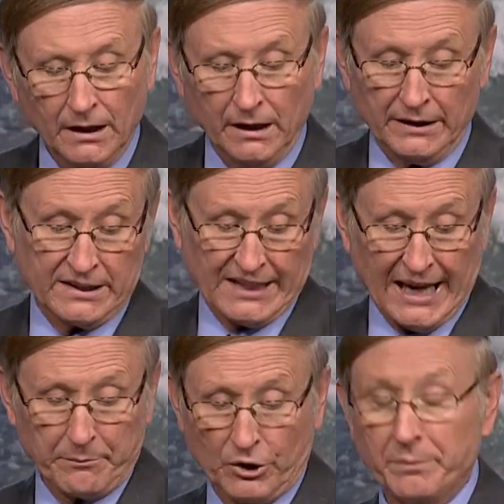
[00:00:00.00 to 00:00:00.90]
The
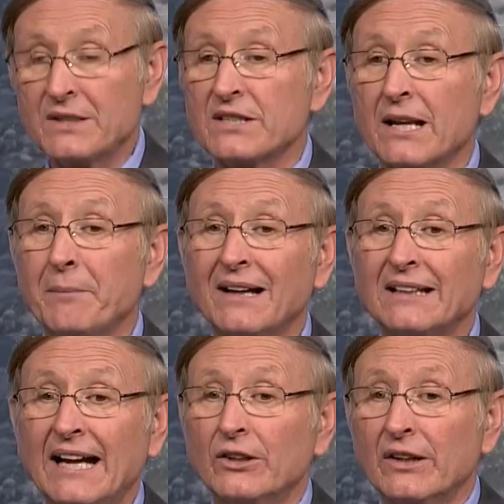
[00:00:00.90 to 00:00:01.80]
same could be said about
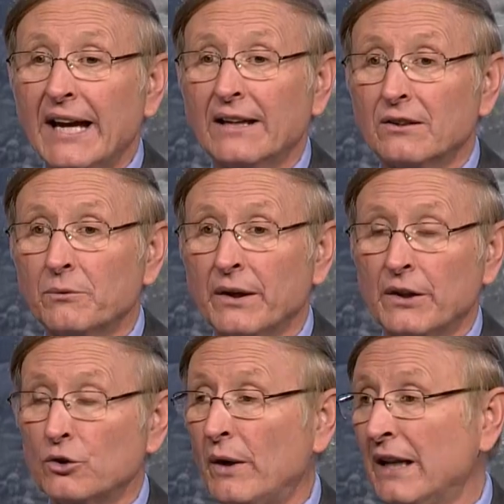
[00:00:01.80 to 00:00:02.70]
Daniel 8, where the
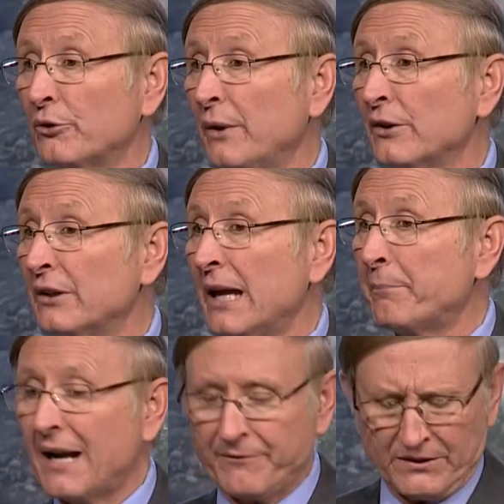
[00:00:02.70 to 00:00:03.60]
2300-day
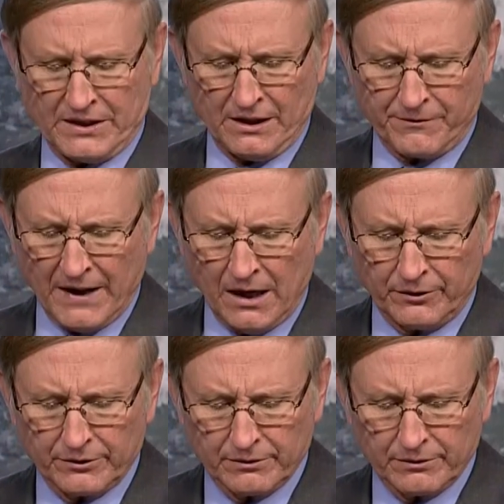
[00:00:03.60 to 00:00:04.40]
prophecy is found.